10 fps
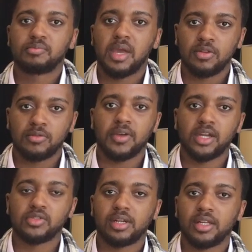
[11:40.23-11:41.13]

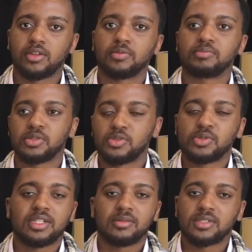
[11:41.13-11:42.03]
manufacturer, like they're
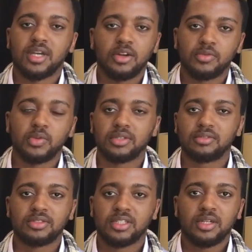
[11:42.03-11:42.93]
producing a ton of wood
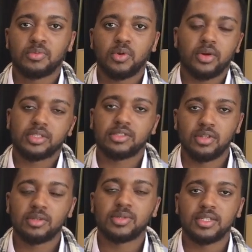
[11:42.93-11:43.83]
products, it's
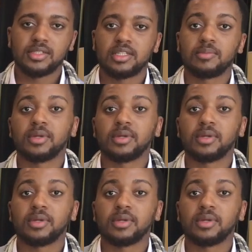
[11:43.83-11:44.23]
gonna be dusty.